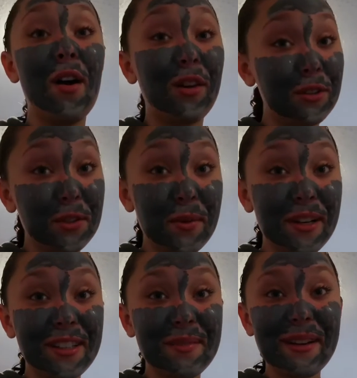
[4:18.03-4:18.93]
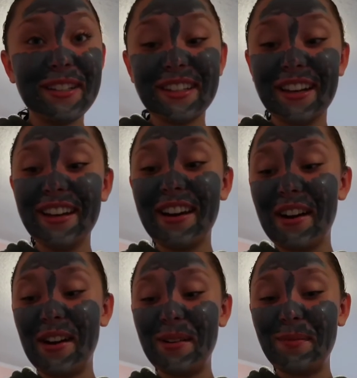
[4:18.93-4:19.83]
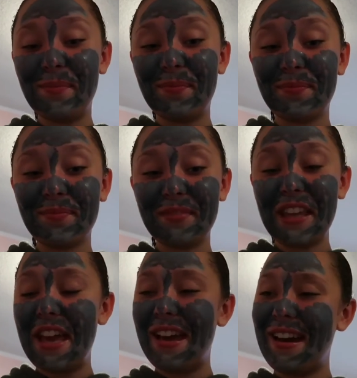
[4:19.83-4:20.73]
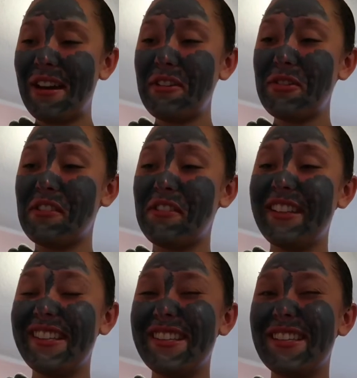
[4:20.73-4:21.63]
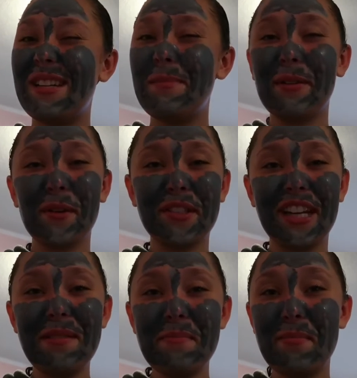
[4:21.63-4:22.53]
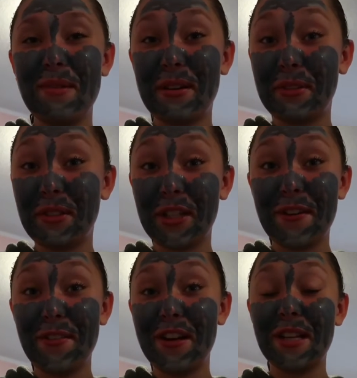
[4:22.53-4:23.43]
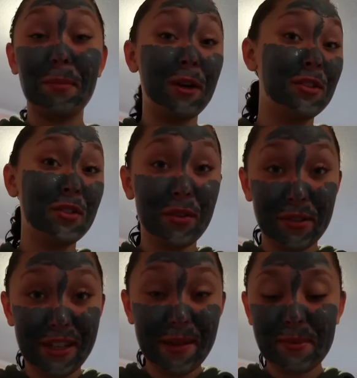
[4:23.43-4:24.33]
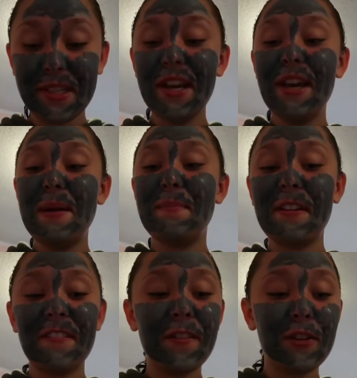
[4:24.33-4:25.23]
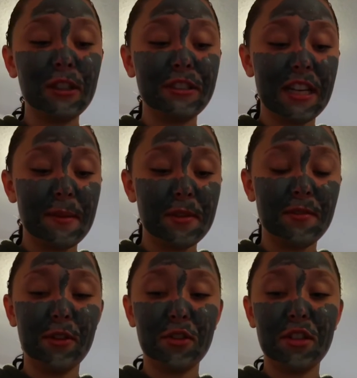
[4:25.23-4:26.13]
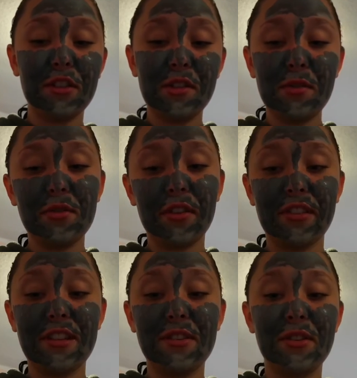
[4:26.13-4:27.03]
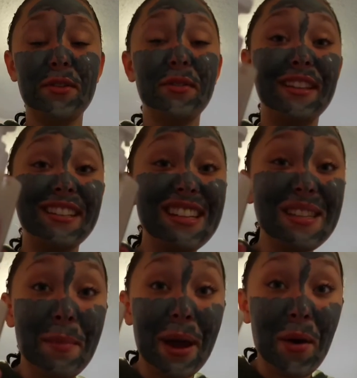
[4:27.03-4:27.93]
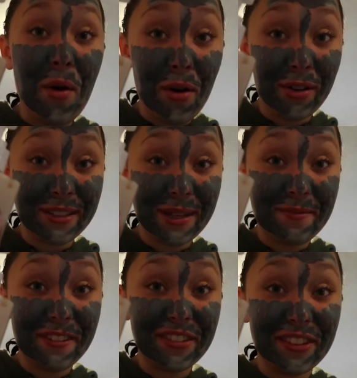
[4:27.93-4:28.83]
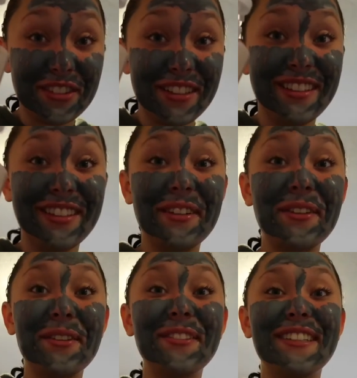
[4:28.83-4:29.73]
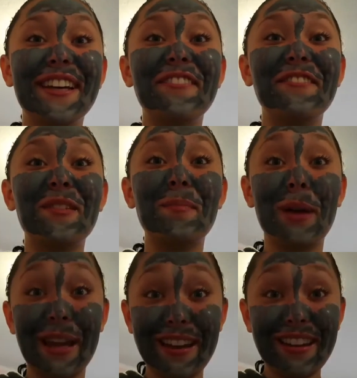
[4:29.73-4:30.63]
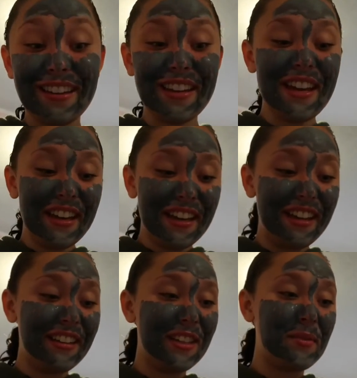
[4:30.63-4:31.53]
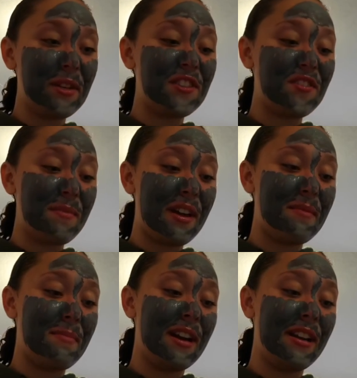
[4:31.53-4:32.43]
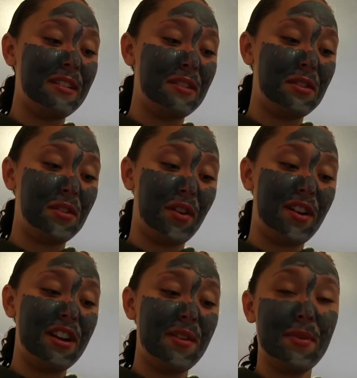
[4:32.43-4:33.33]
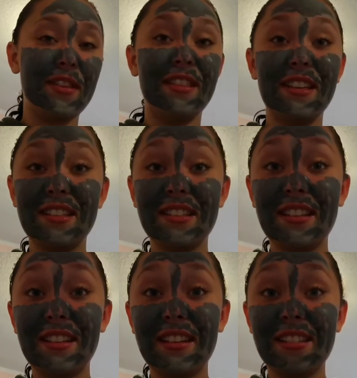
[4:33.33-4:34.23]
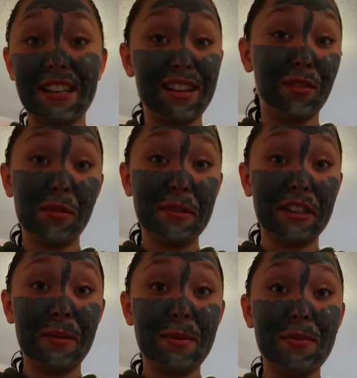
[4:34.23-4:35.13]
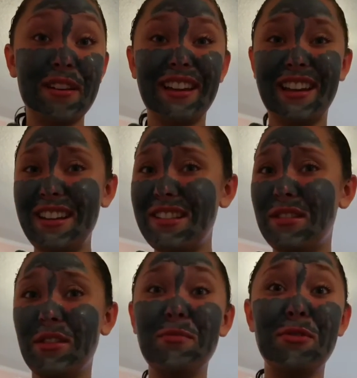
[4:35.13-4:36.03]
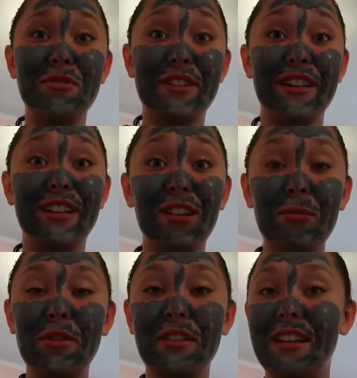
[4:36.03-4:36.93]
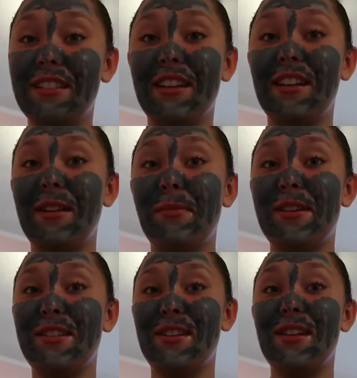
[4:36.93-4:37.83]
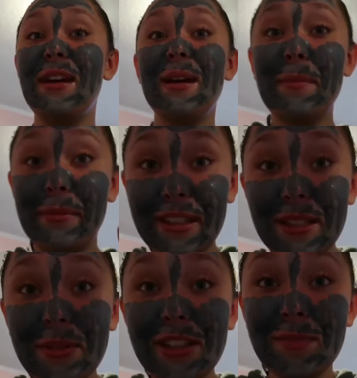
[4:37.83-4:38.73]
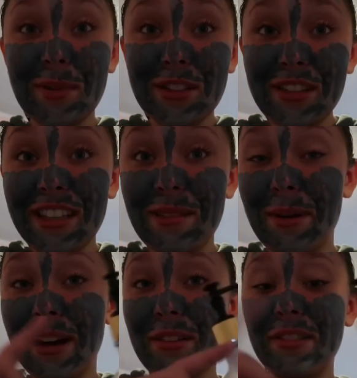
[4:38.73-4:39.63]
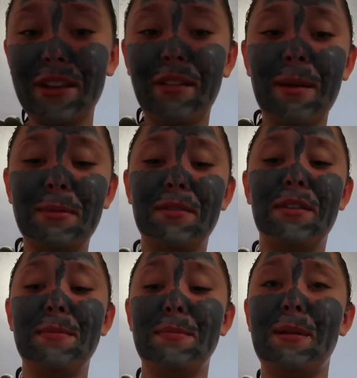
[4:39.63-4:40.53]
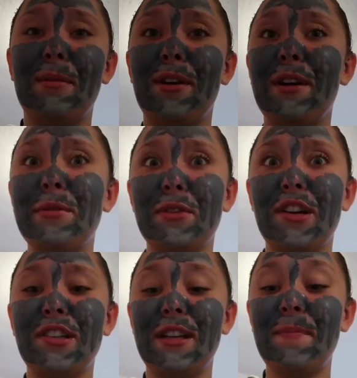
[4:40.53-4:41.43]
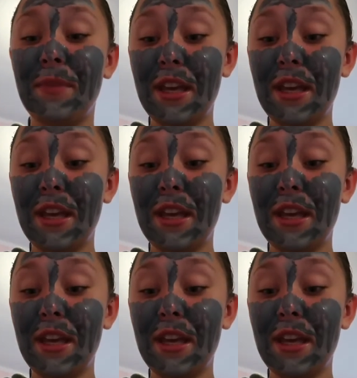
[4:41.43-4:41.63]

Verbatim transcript: Also wanted to mention, um, I don't know, I feel like this is going to be a routine, but me also giving you guys personal tips. My favorite types of lotion to use are these two. This is my all-time favorite lotion, the Coco Zen from Pink. And this one is from Bath and Body. It's the Serenity one. This is like an aromatherapy one, and it's so bougie. Like, they're both aesthetically pleasing. But this one, especially like the bottle, they wrapped it in wrapping paper. It was crazy.